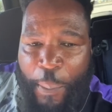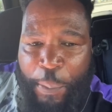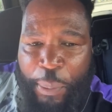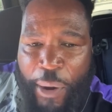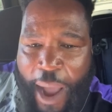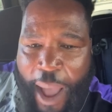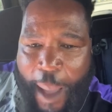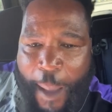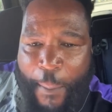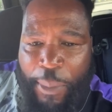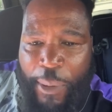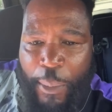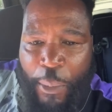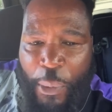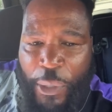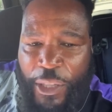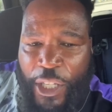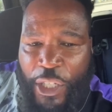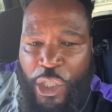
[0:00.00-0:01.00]
My
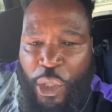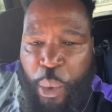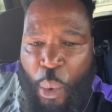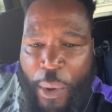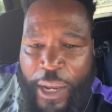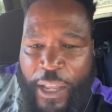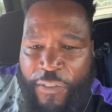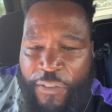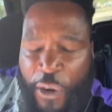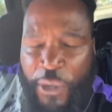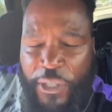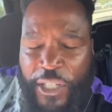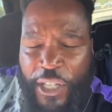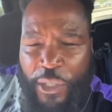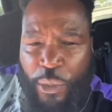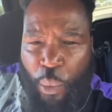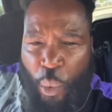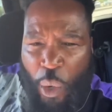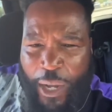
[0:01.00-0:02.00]
problem with the 20
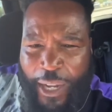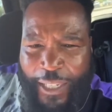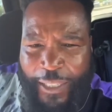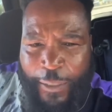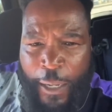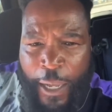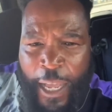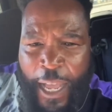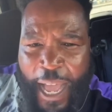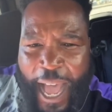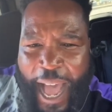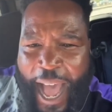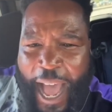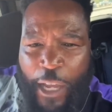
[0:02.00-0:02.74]
verses 1,